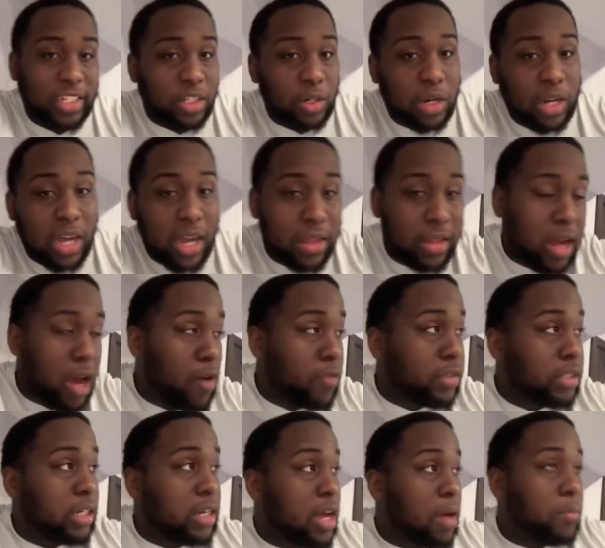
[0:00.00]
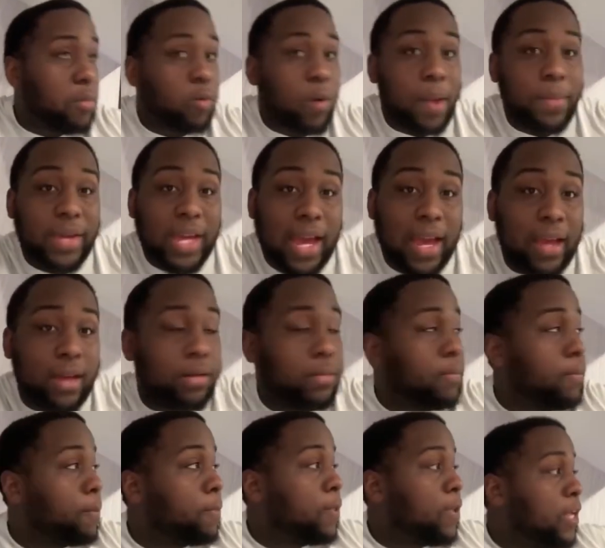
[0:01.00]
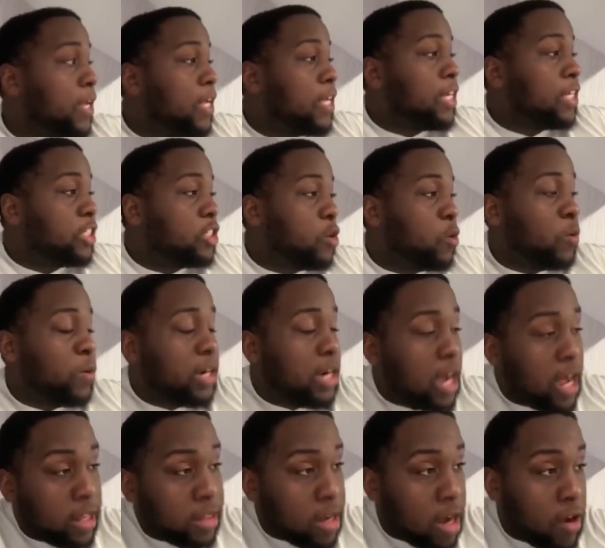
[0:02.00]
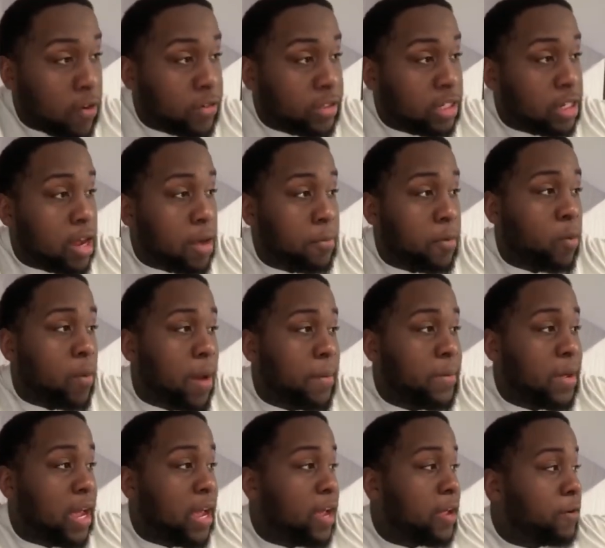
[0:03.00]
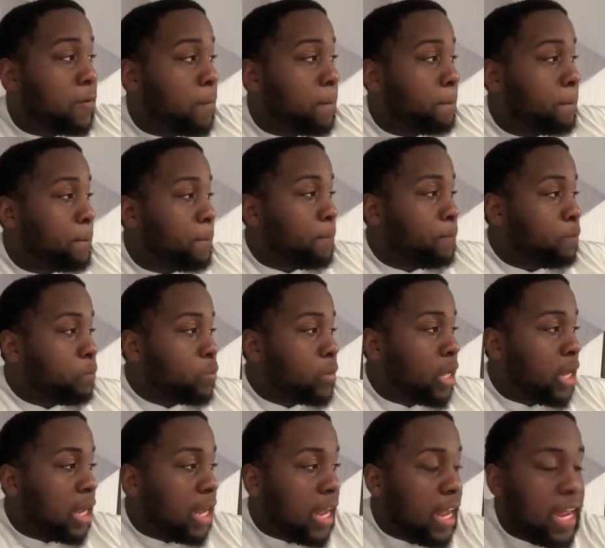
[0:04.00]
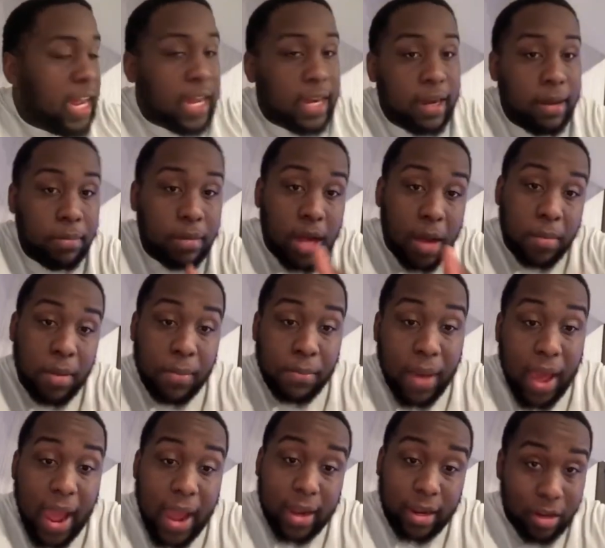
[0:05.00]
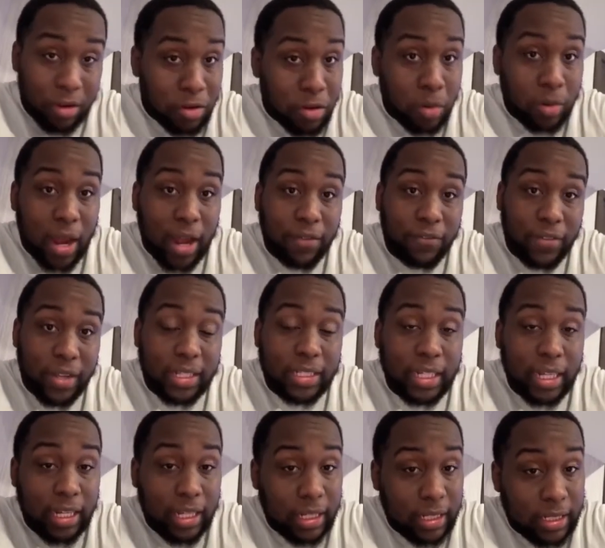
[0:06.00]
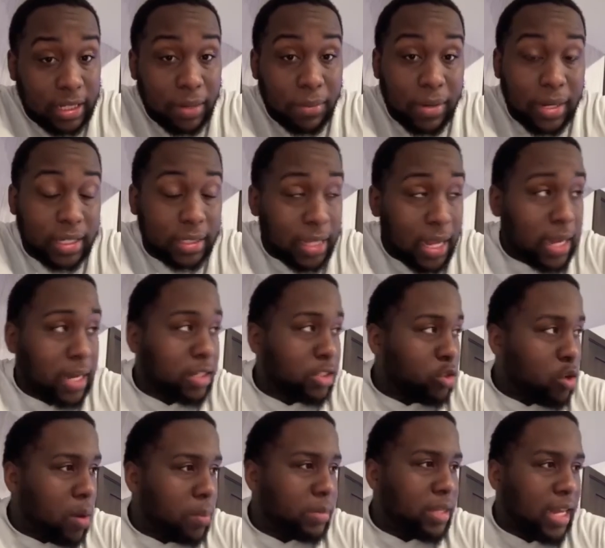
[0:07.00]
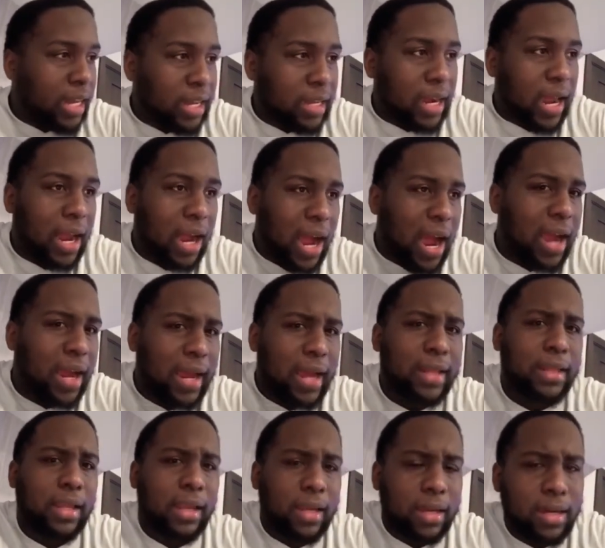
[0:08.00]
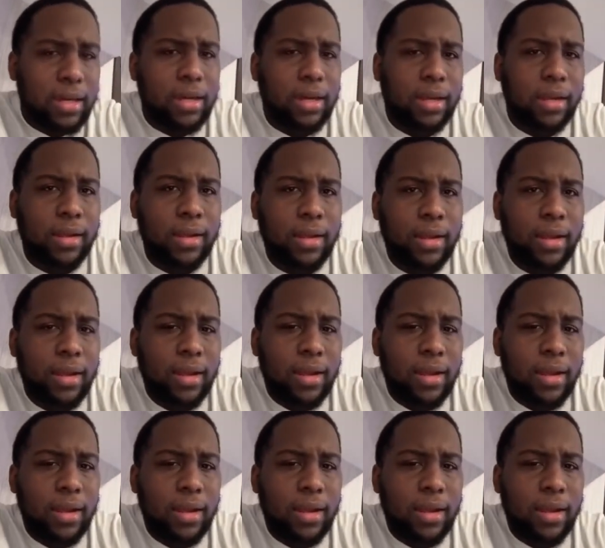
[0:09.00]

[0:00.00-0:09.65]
So the other officer coming right behind him. So when the other officer coming right behind him, he ended up coming back, you know, like 15, 10 minutes later. So I'm thinking like, all right, everything good.